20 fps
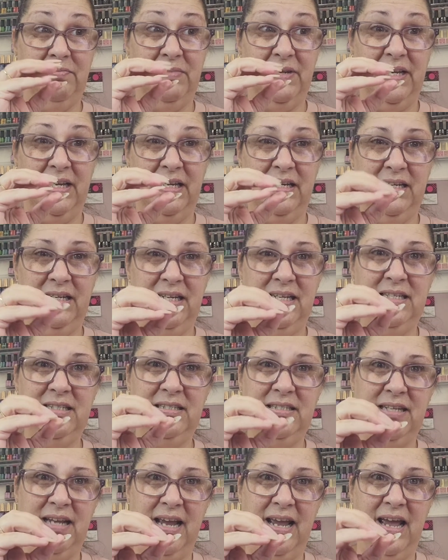It needs
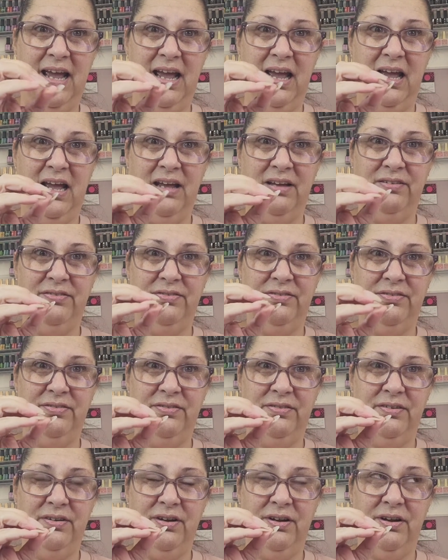to have
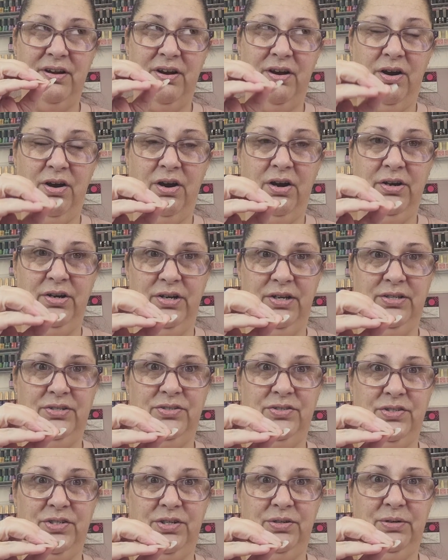a
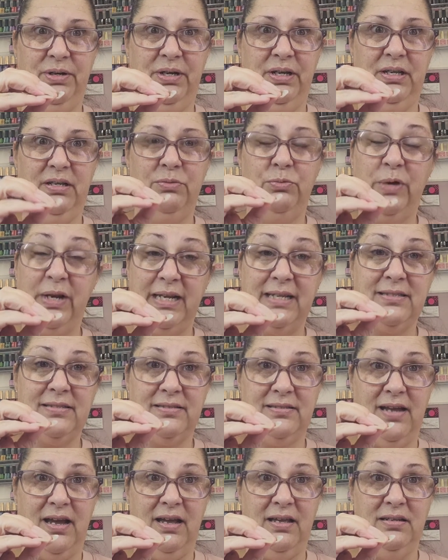hardness to it when it's
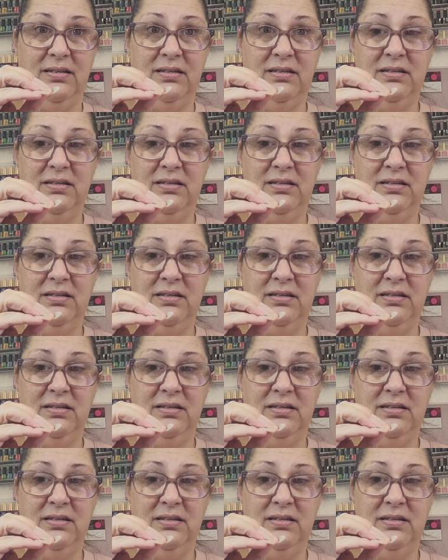done.